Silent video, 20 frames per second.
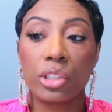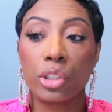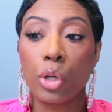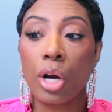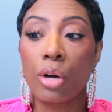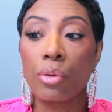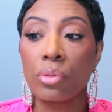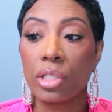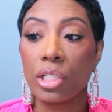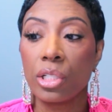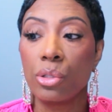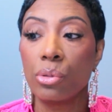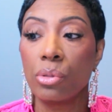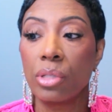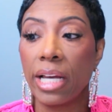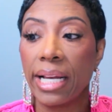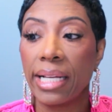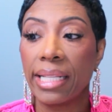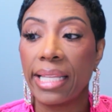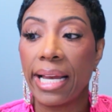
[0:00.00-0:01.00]
So I really do
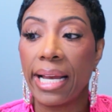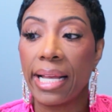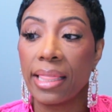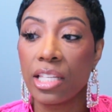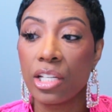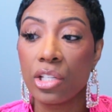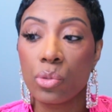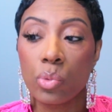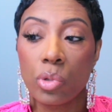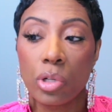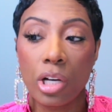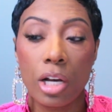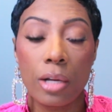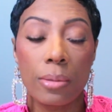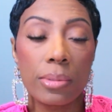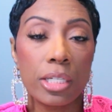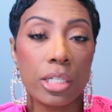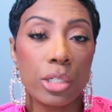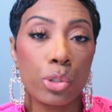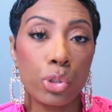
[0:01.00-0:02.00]
like that. This one
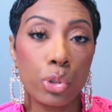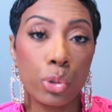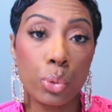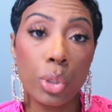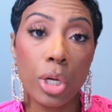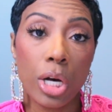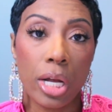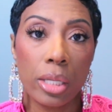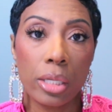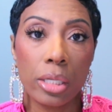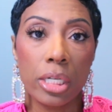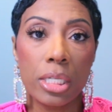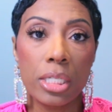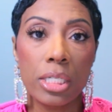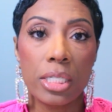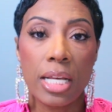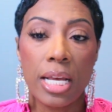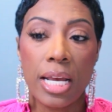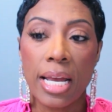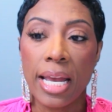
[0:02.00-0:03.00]
comes in two
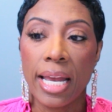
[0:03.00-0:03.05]
colors.